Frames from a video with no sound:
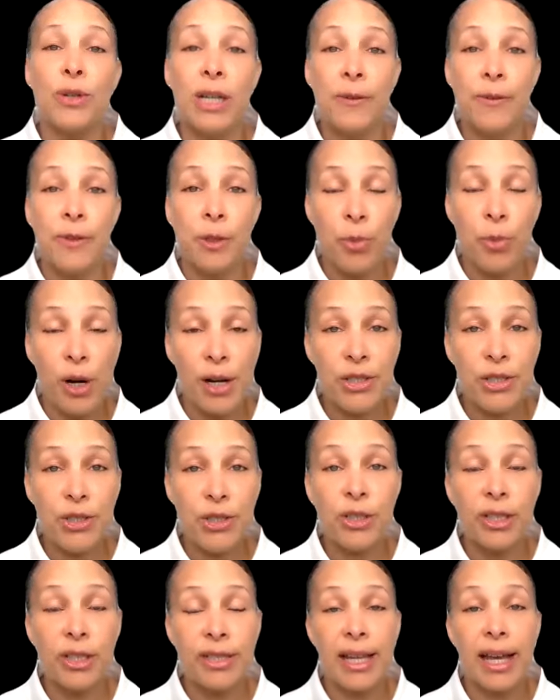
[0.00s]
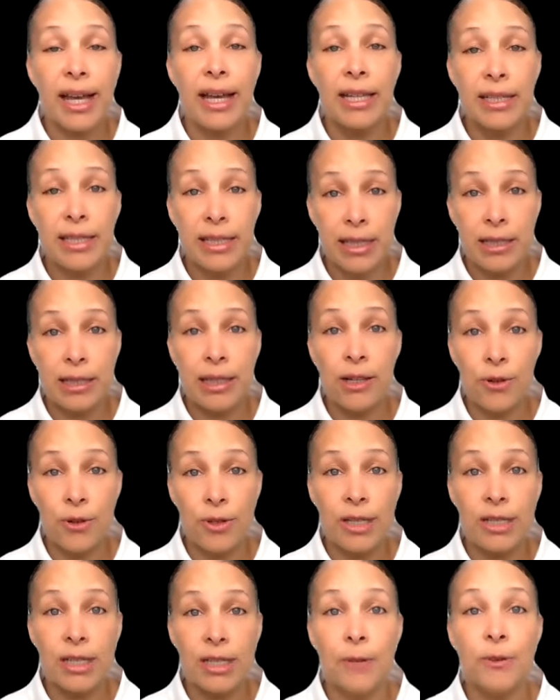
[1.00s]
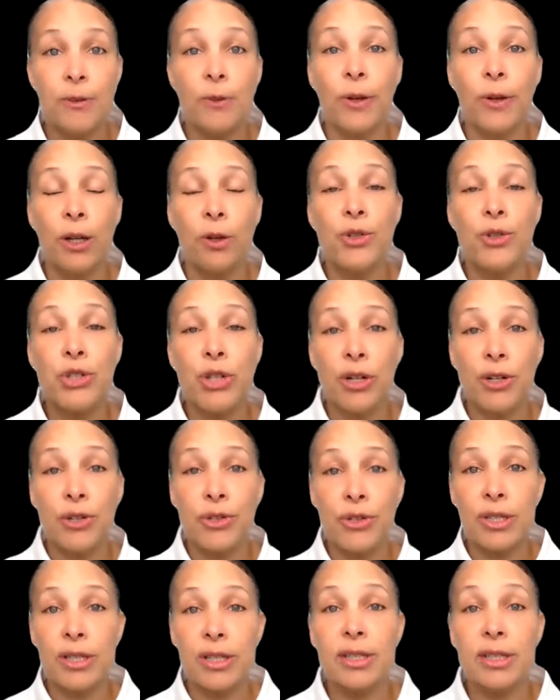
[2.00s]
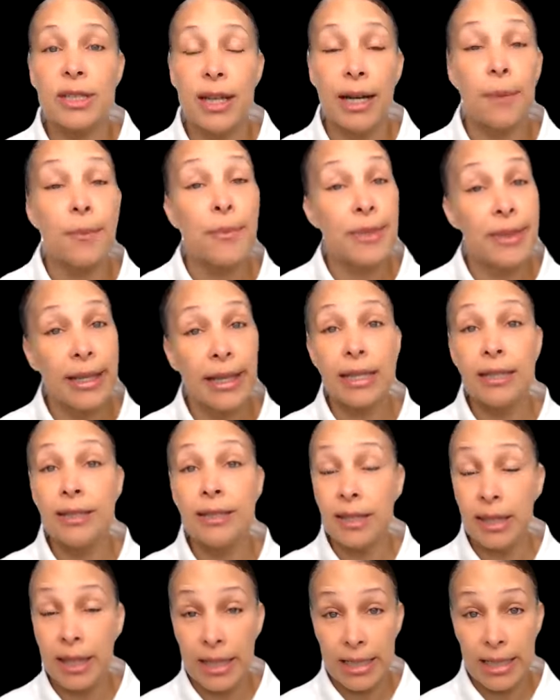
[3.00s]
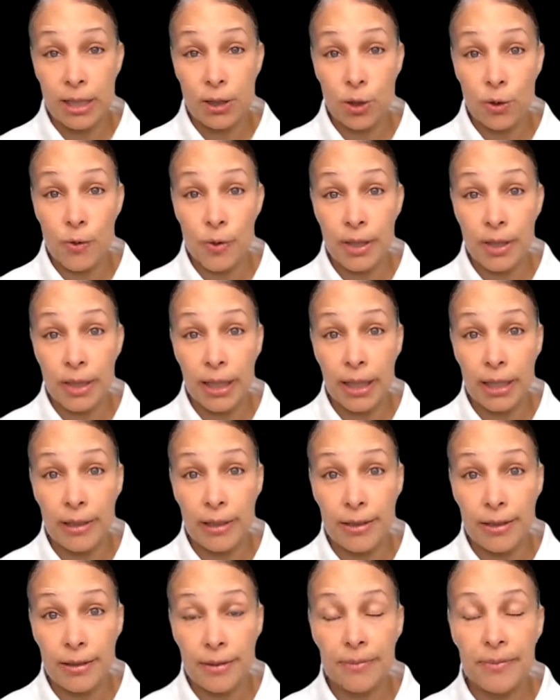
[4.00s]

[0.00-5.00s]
if the prosecutor decides that there is enough to file charges, they take over the case.